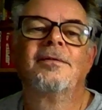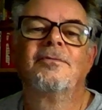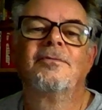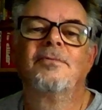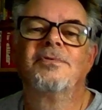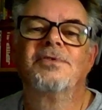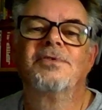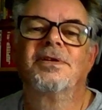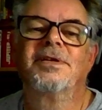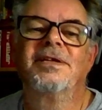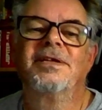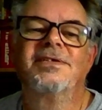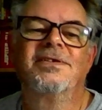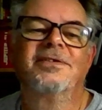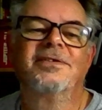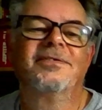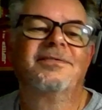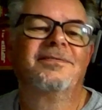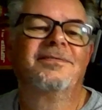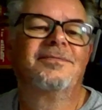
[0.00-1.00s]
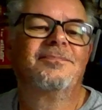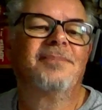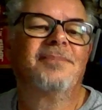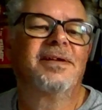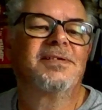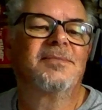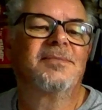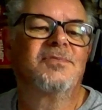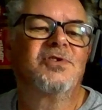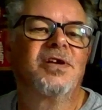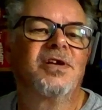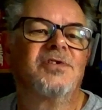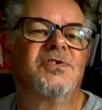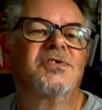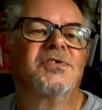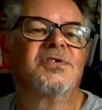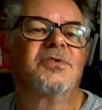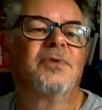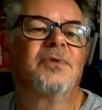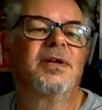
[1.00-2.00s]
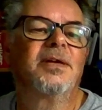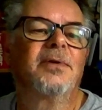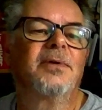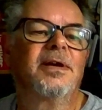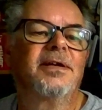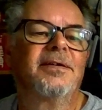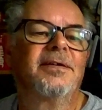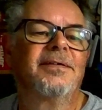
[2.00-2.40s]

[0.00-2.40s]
which I need to make some changes to anyway.